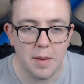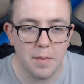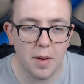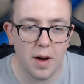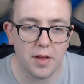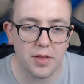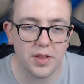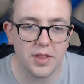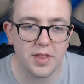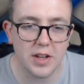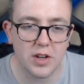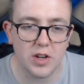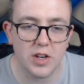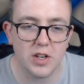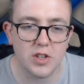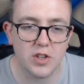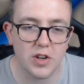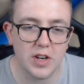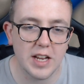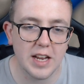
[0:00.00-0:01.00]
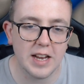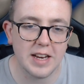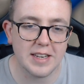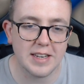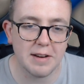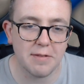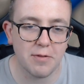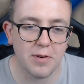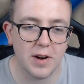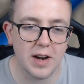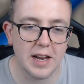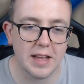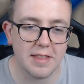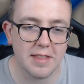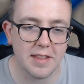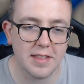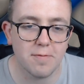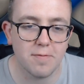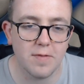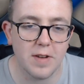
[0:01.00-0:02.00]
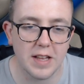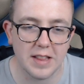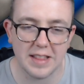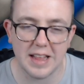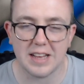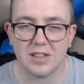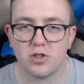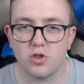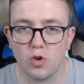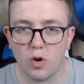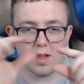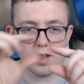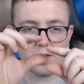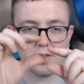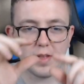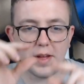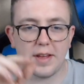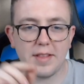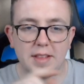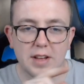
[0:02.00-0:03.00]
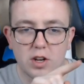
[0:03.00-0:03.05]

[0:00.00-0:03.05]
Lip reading: But I think have done it differently than in that sort of thing.